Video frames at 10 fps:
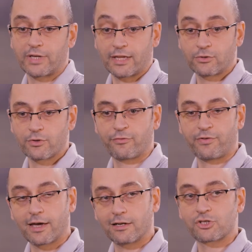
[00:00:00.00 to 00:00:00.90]
get to the
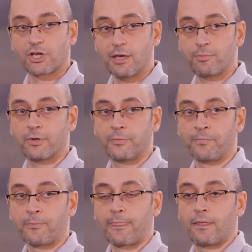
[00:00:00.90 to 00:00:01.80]
final shape.
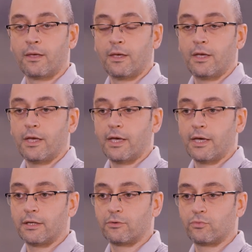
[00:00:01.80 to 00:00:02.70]

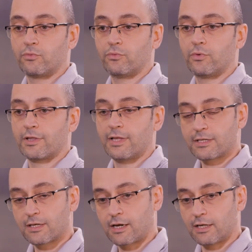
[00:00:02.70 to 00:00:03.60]
And with
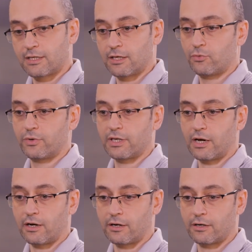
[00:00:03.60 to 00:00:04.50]
laser cutting, we
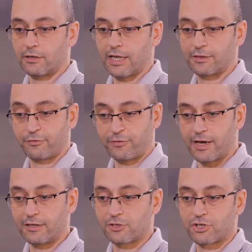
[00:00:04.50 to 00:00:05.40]
are at the
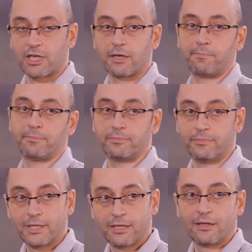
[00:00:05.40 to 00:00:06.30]
final shape
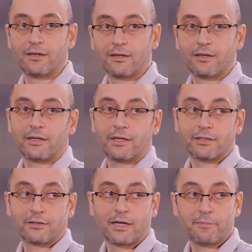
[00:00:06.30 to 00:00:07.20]

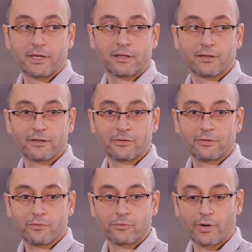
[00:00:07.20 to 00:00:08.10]
coming
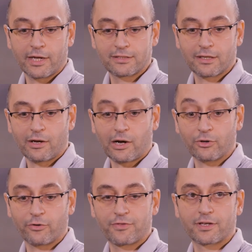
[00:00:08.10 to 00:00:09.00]
right out
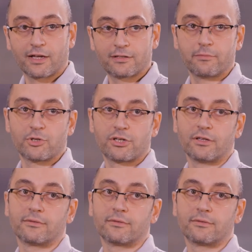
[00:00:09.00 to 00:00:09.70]
of the cutting machine.